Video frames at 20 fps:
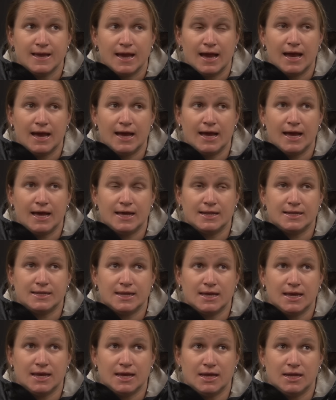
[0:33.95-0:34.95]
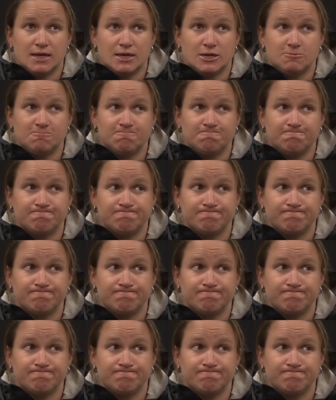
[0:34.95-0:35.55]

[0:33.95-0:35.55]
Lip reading: and then